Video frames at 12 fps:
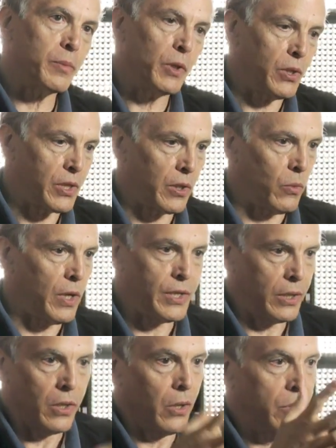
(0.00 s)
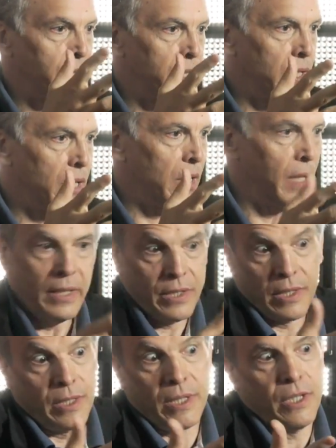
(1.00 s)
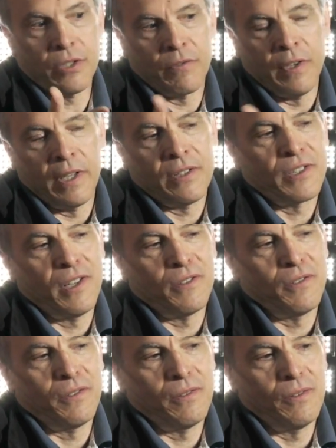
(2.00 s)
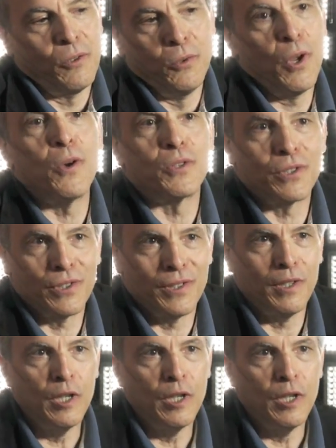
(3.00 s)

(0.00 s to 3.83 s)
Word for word: because otherwise it goes and it succeeds or fails and who knows.